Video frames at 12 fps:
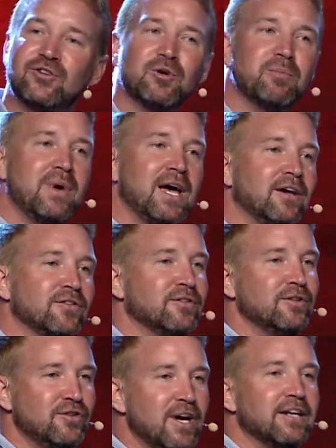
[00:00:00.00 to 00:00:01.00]
your best
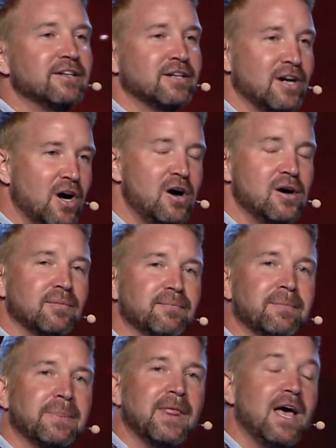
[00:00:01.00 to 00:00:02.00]
is yet to come.
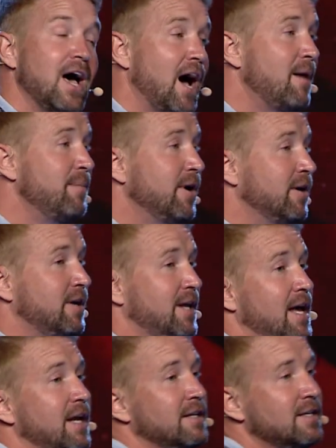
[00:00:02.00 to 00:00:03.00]
I'm here
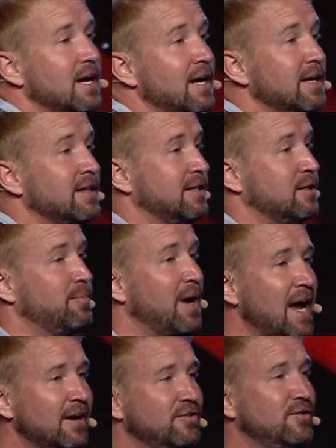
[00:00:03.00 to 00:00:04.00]
today to tell you that the past